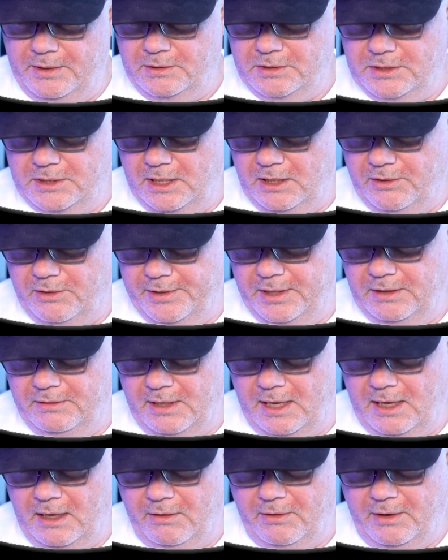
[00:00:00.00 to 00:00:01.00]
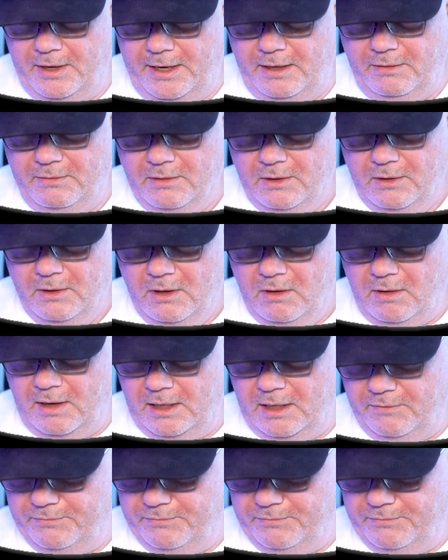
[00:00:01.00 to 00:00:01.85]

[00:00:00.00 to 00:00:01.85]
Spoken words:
See green, take green right off the